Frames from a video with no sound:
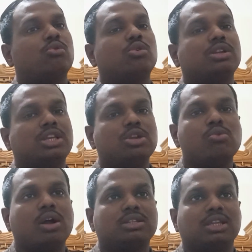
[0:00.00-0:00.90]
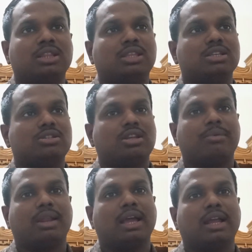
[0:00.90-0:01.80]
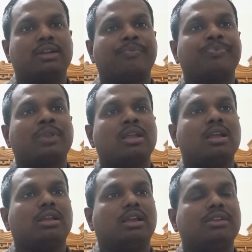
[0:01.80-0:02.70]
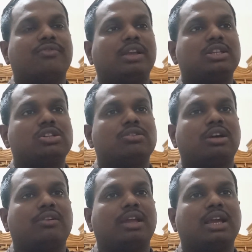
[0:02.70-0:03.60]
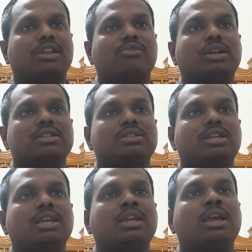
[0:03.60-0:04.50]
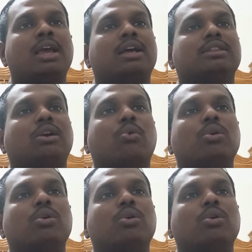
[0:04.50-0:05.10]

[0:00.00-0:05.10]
core keywords in this table. And if I scroll down here, you can see the